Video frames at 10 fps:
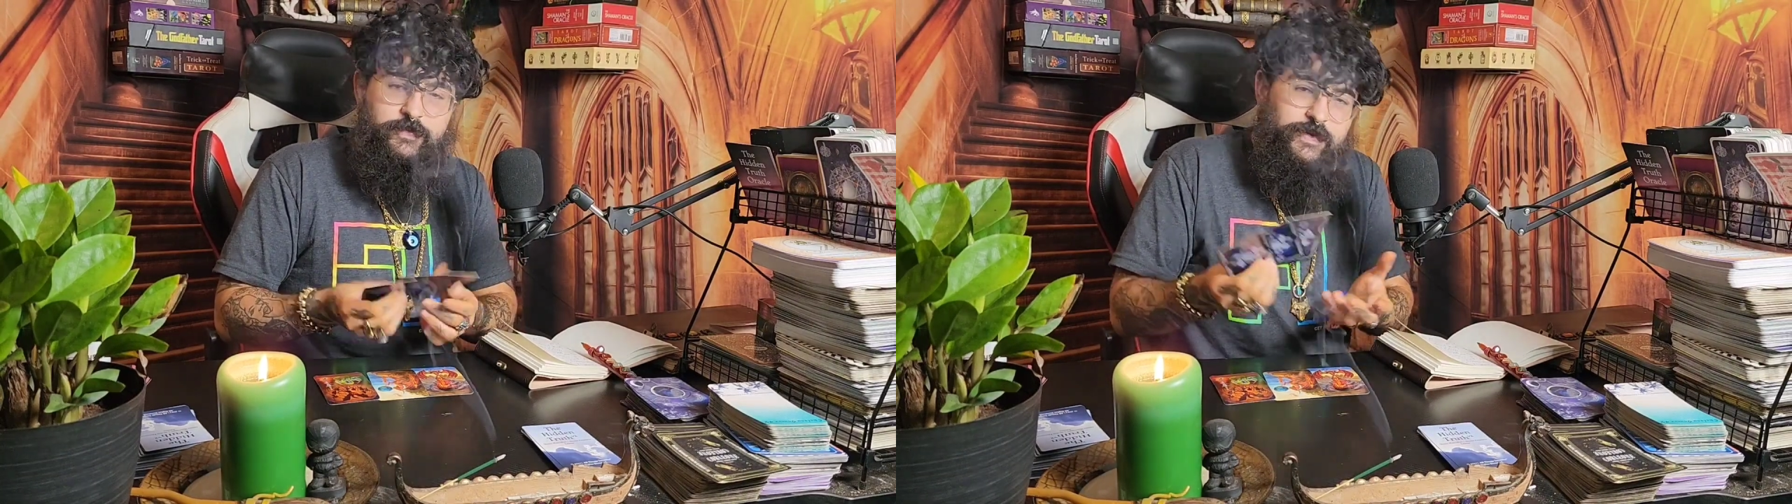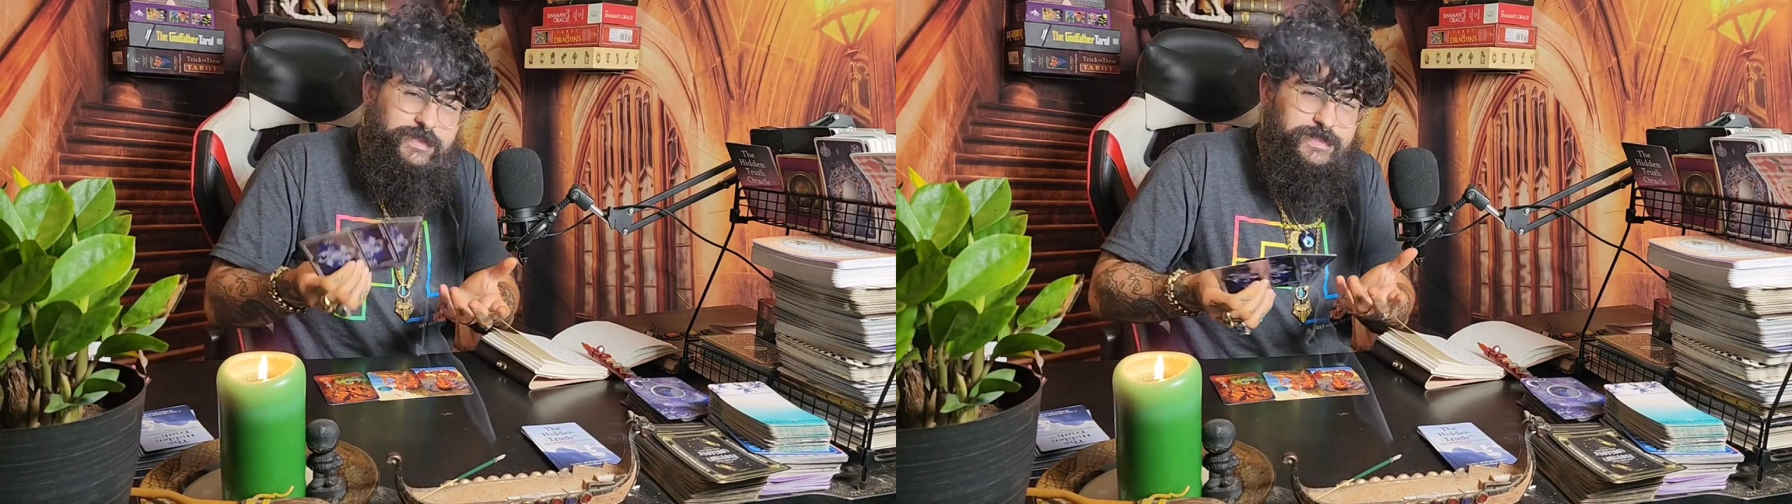
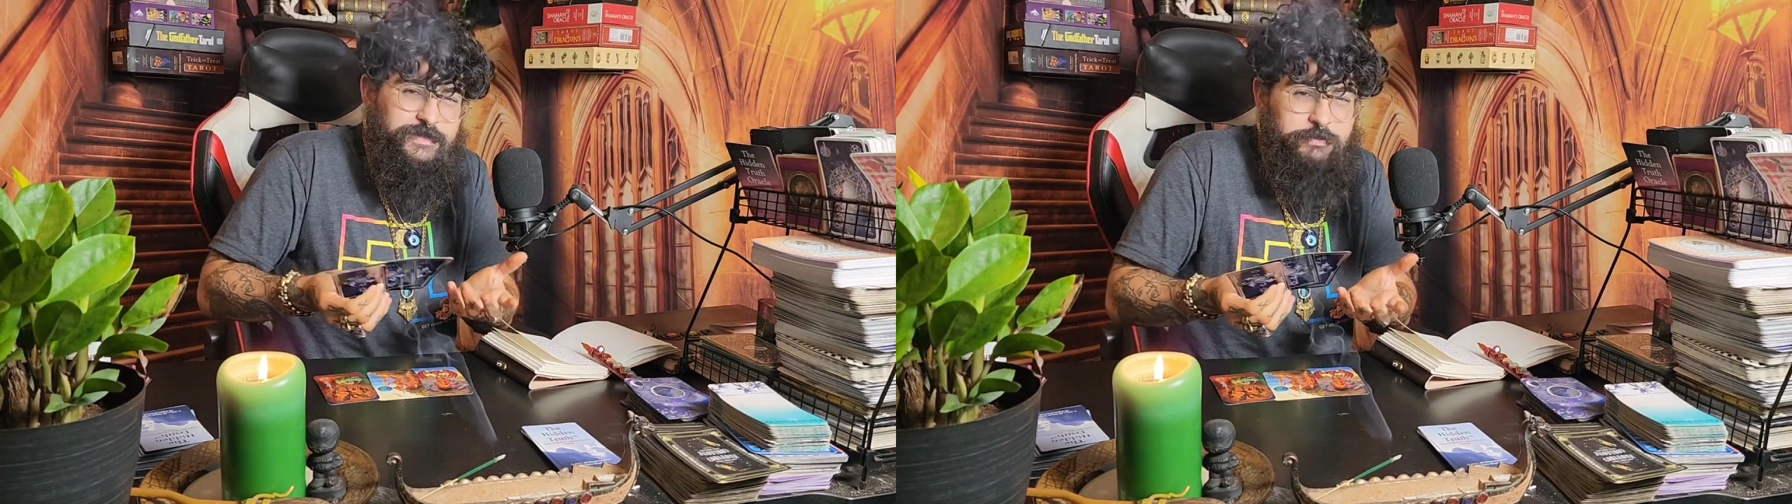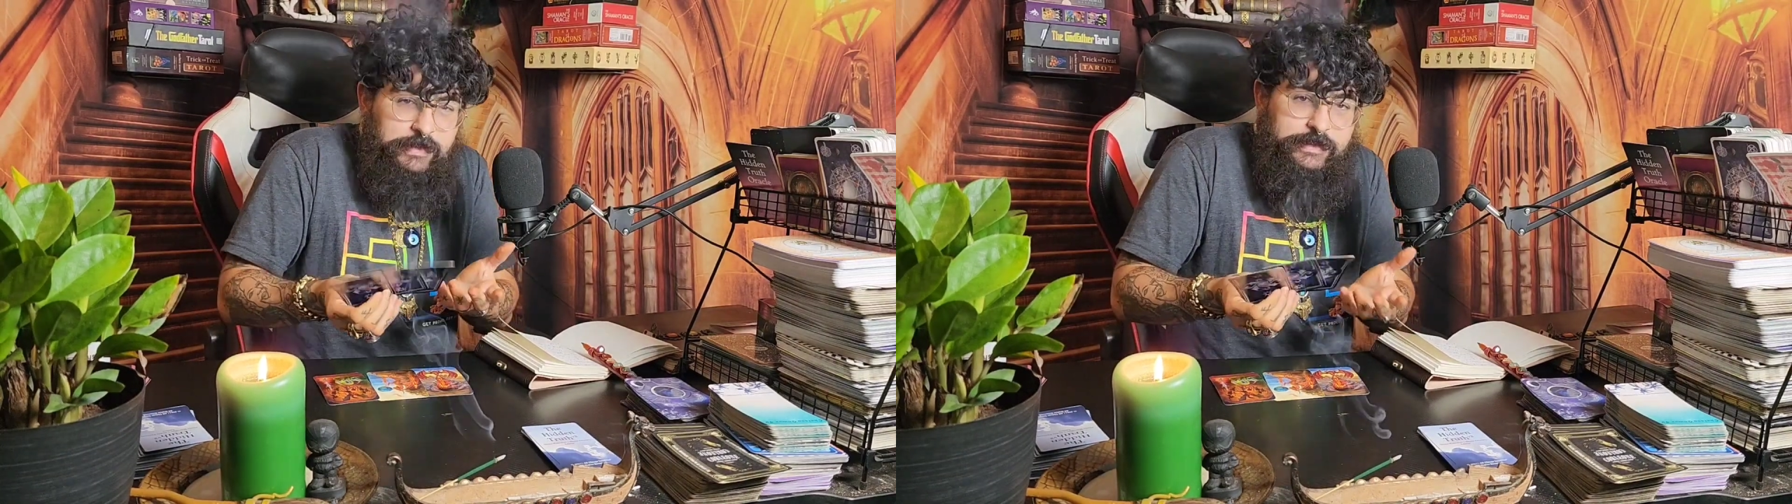feeling
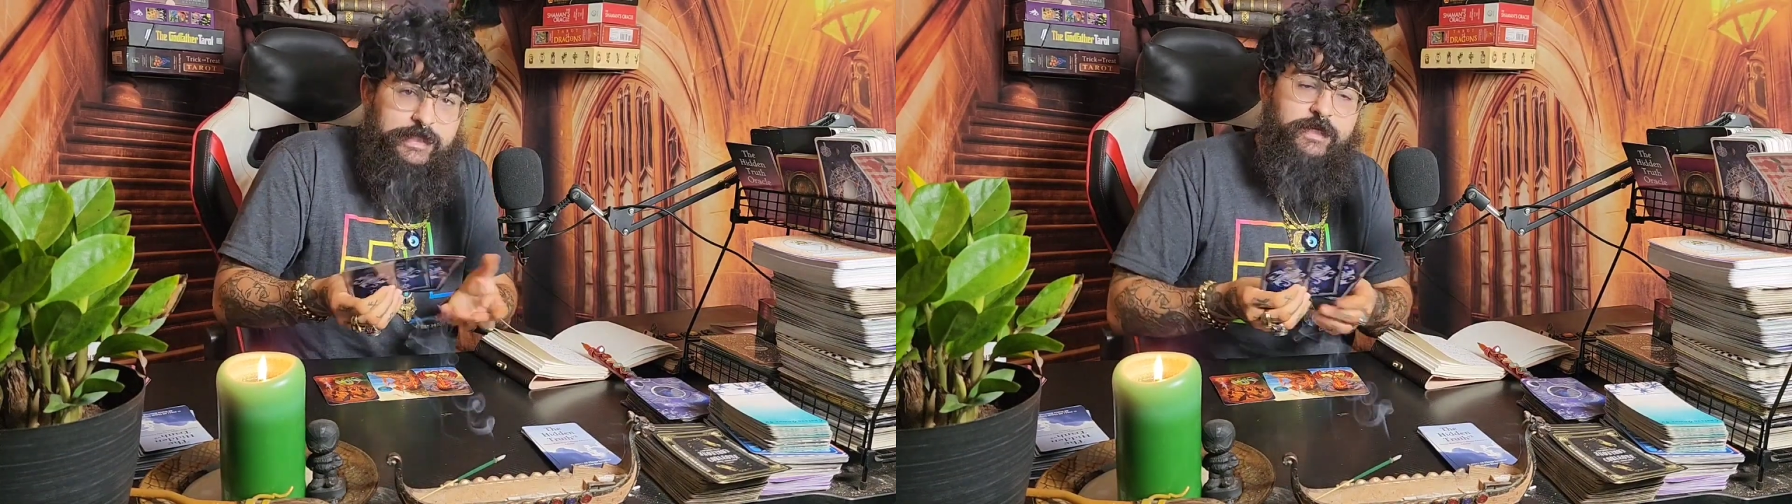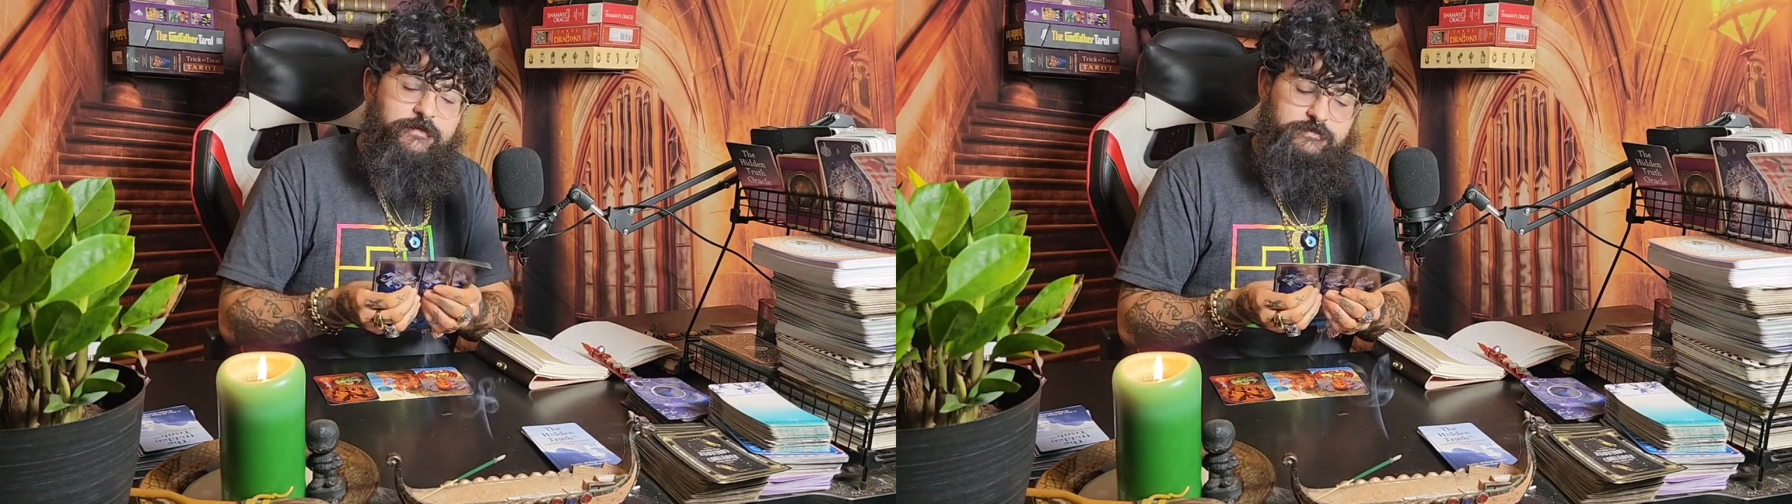
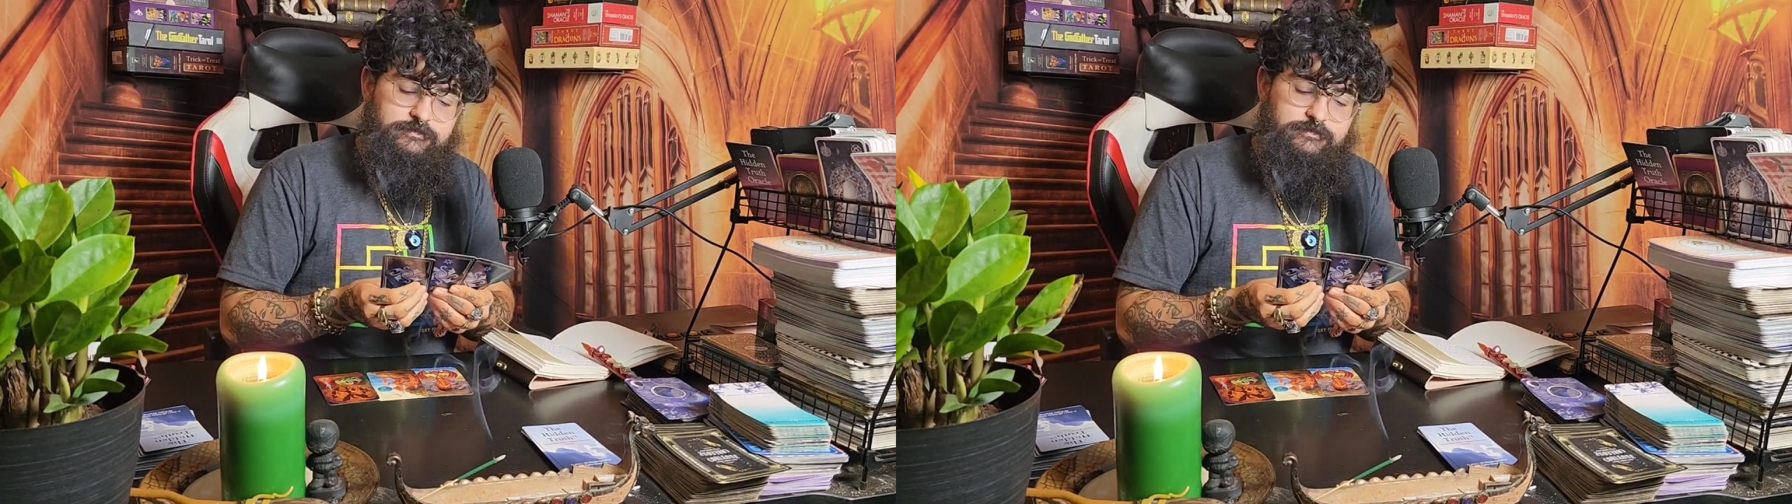stability.